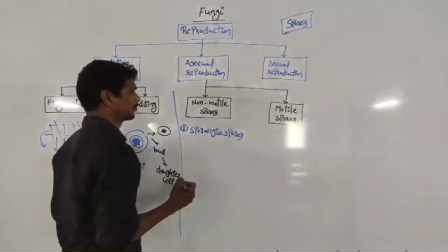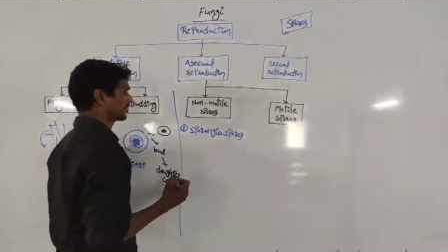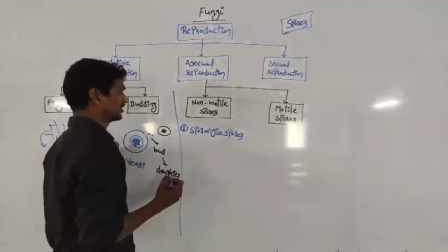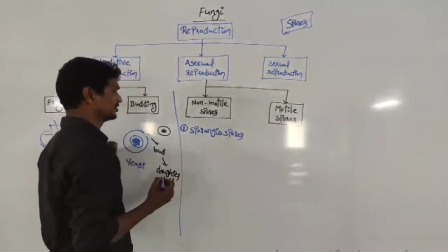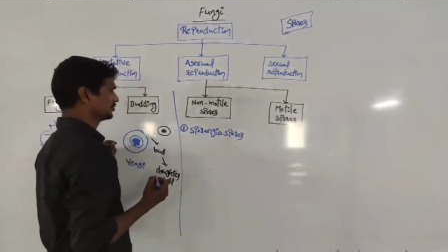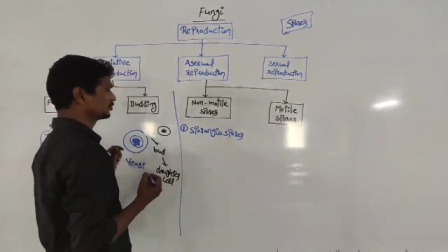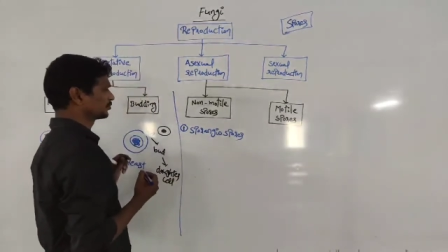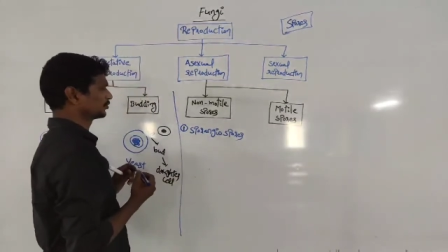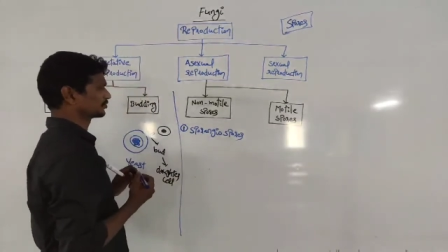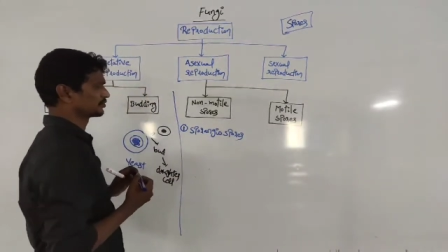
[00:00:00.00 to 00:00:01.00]
sporangio
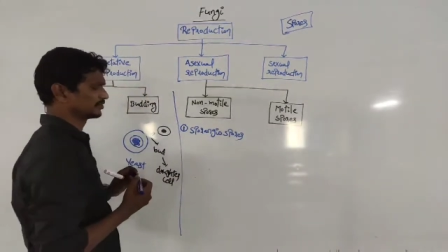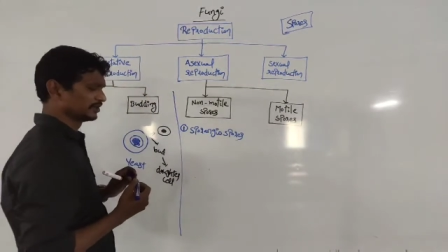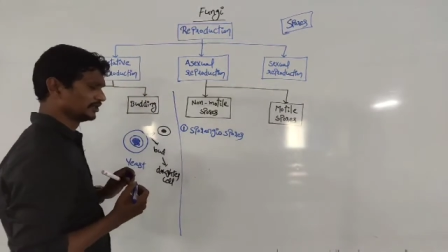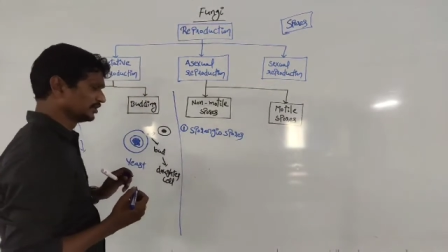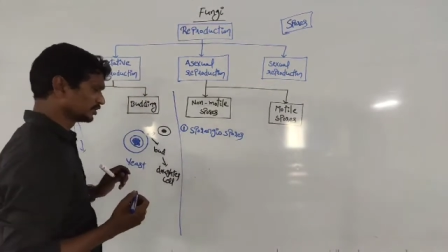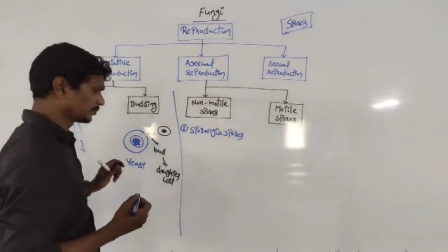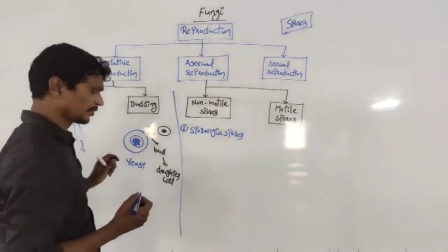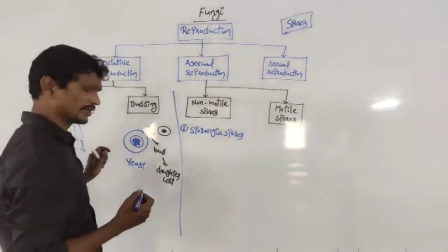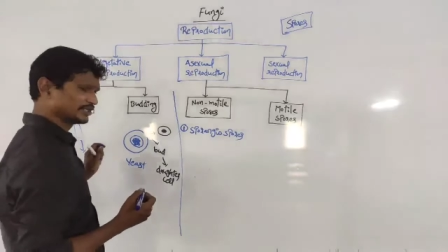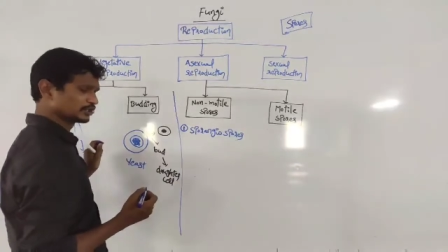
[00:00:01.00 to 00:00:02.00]
spores.
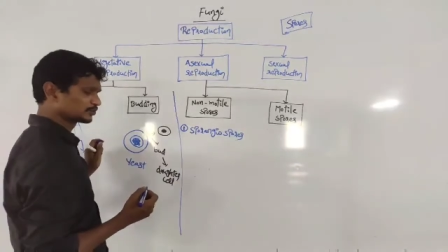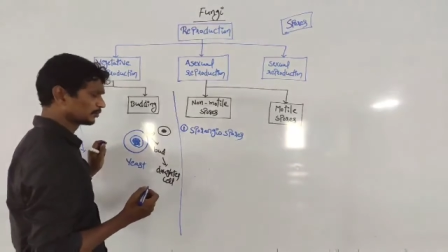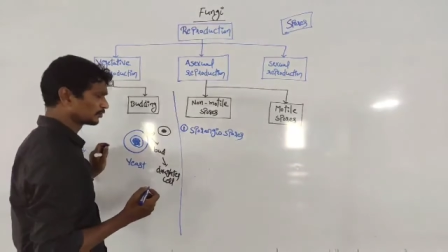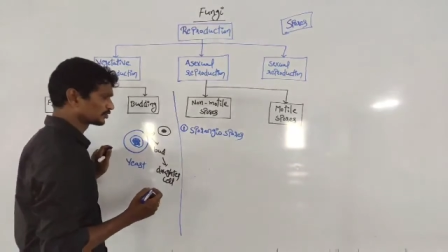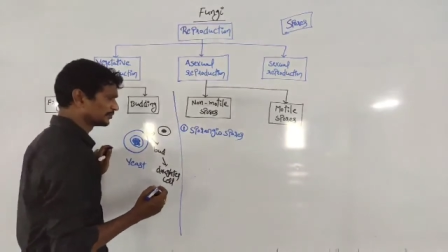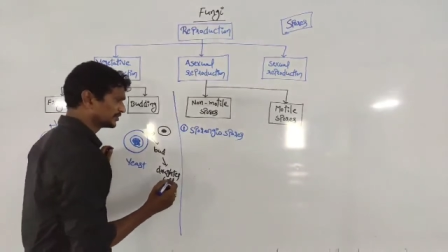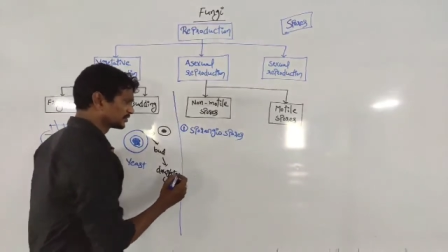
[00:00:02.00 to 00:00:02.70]
Sporangio spores